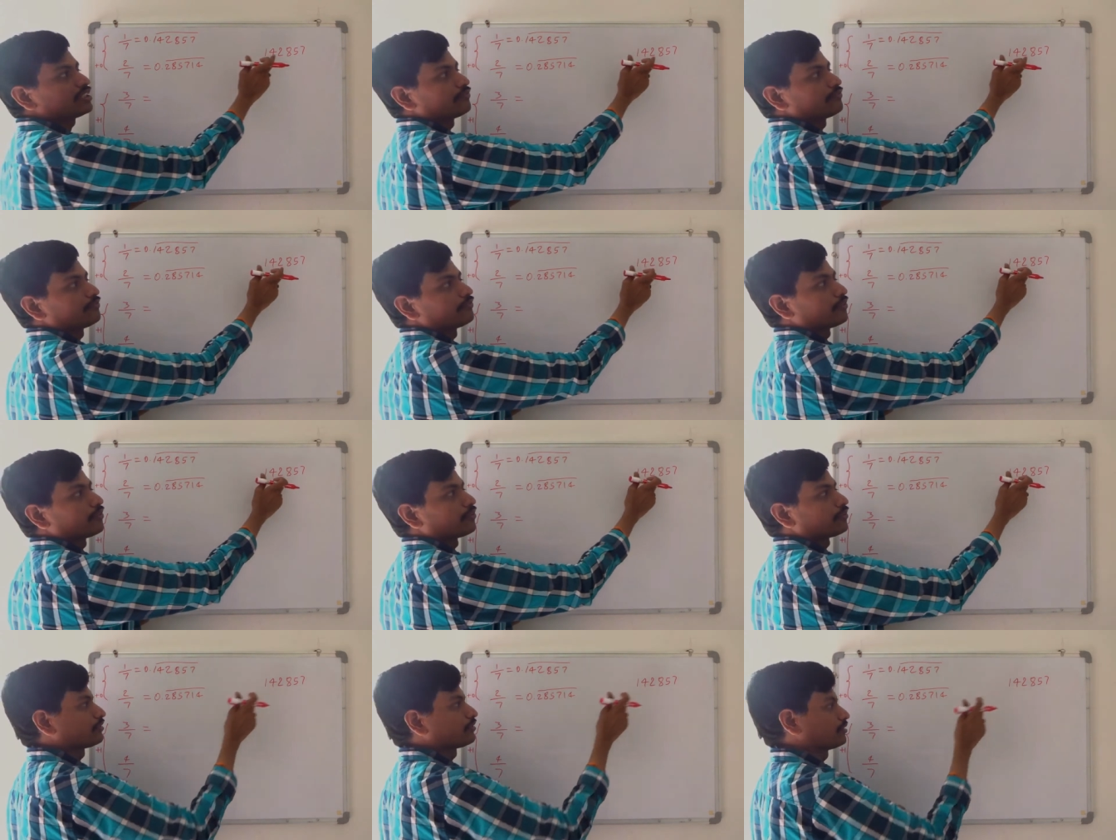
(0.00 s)
with
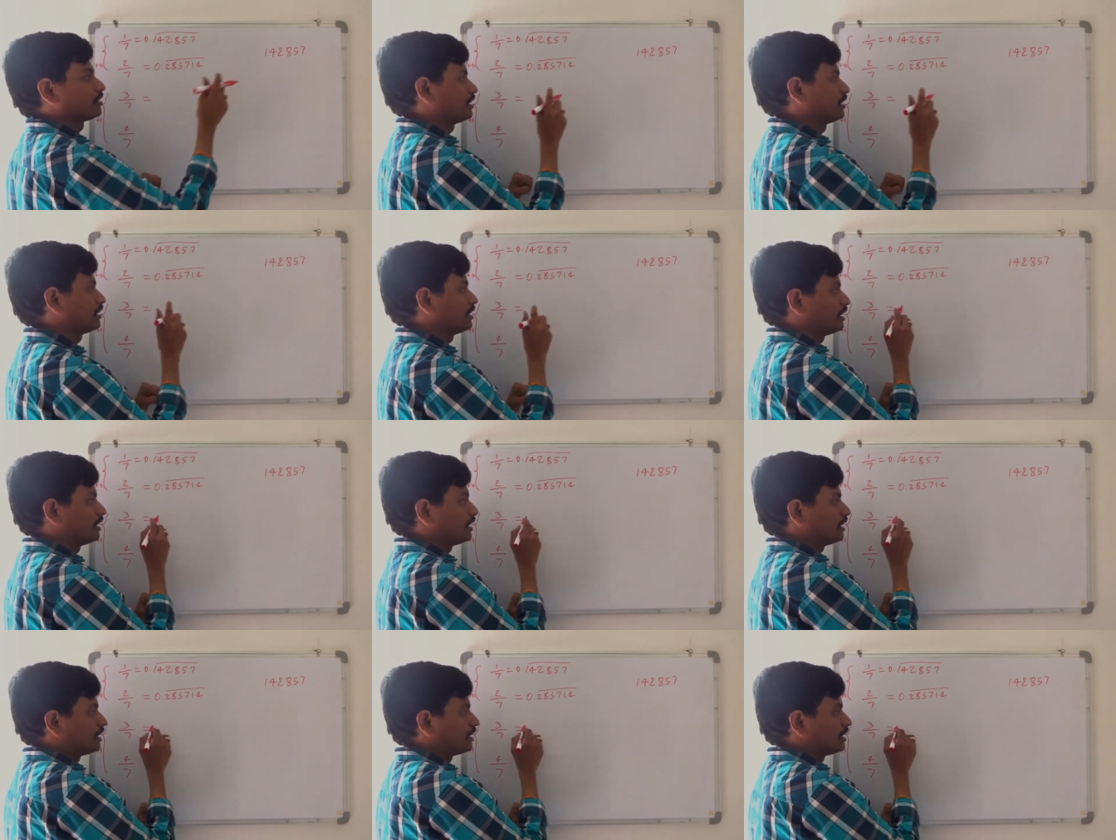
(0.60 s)
4.
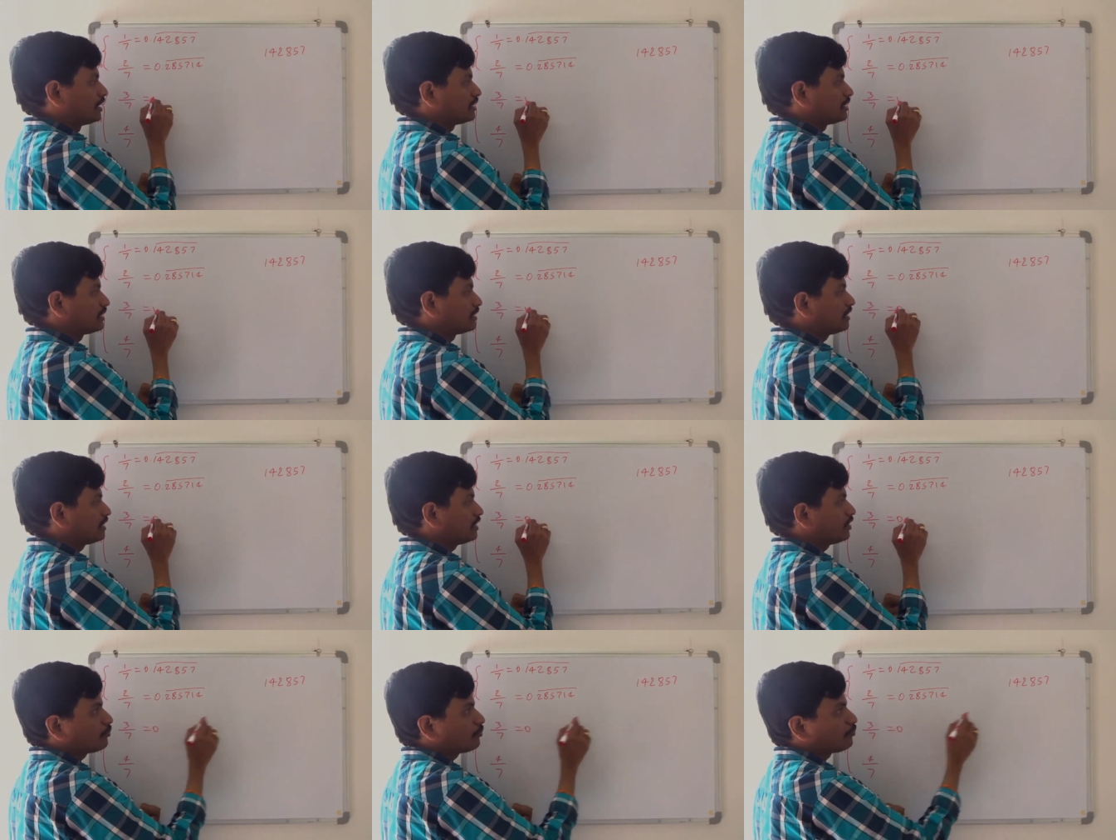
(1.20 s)

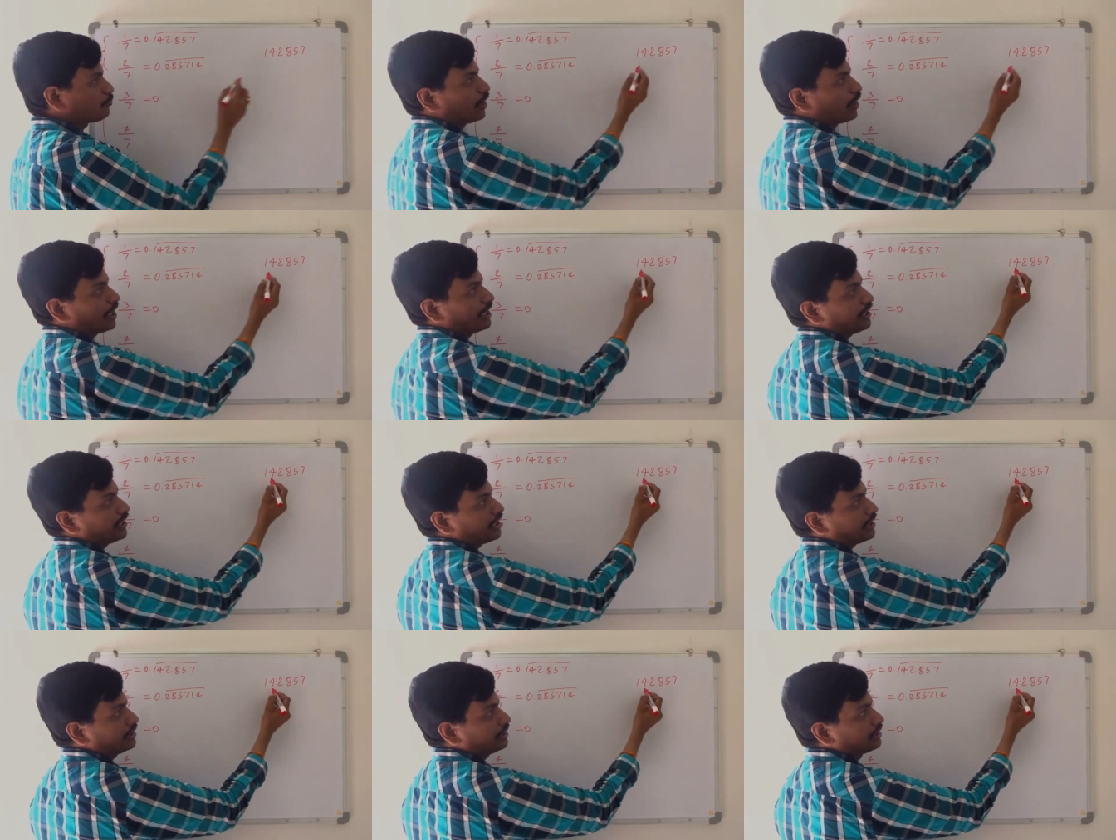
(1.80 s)
0
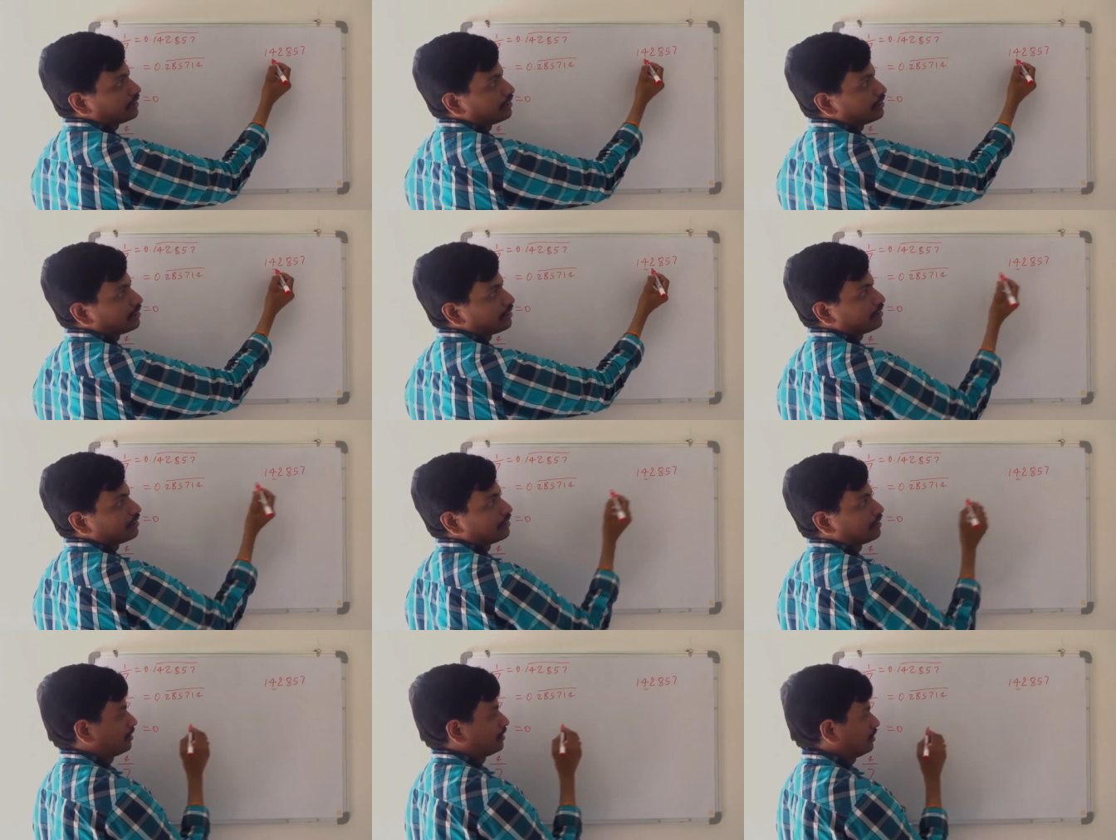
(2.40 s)
point,
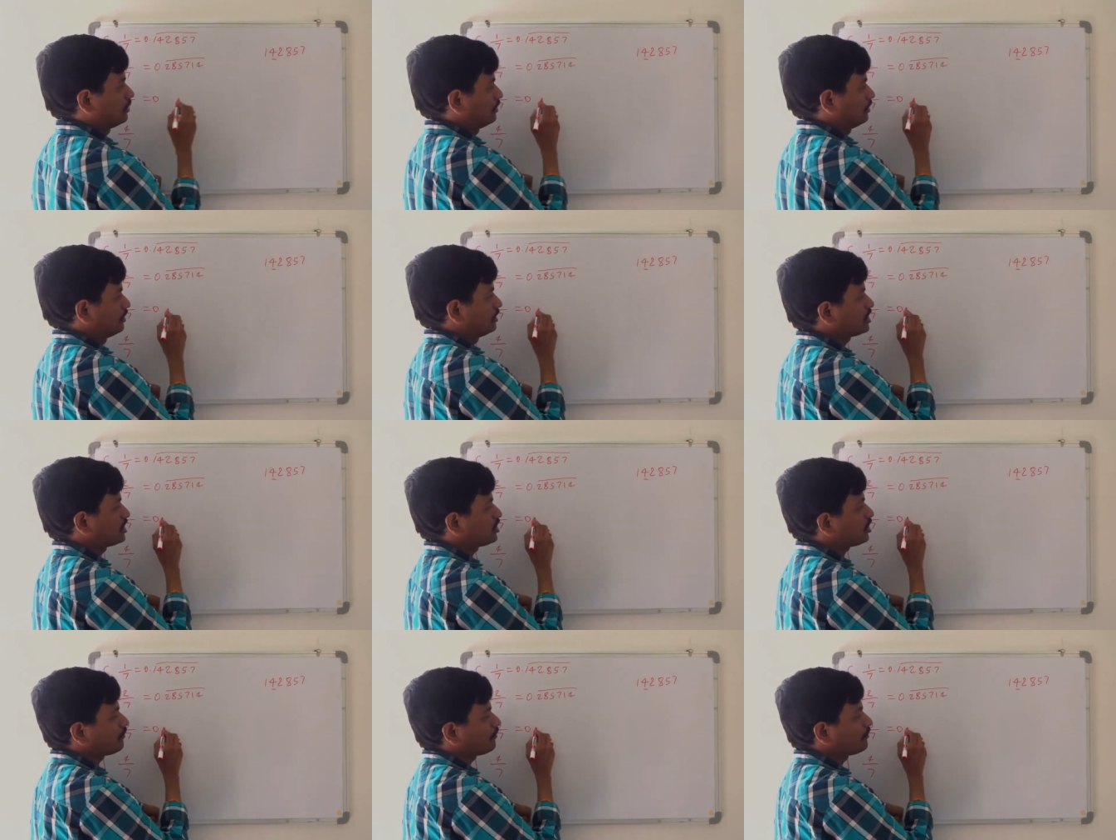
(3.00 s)

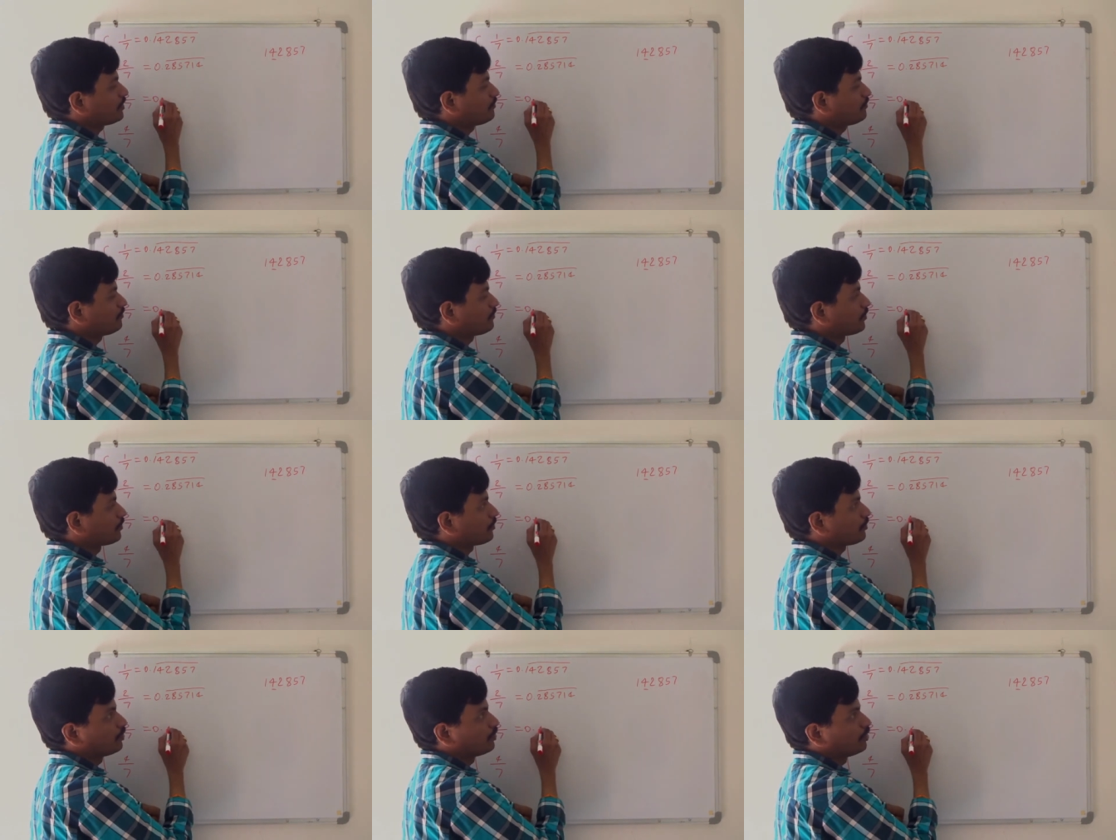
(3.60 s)
start with
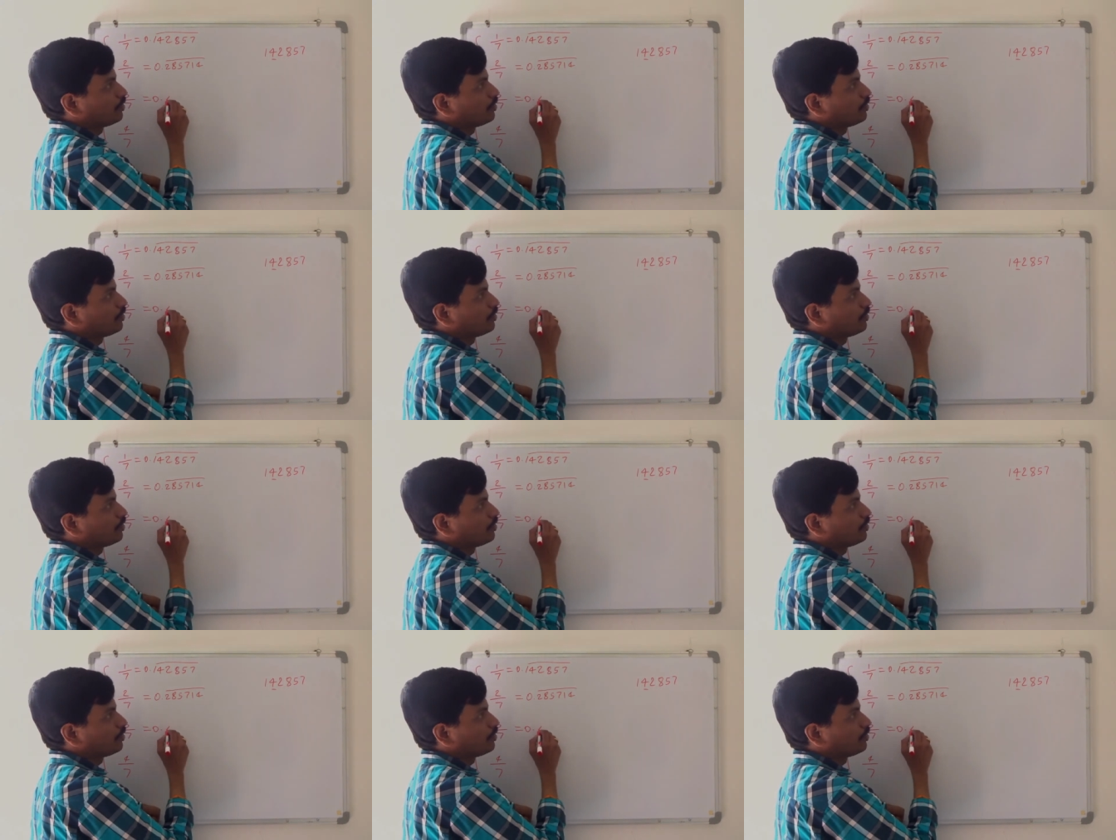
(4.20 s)
4.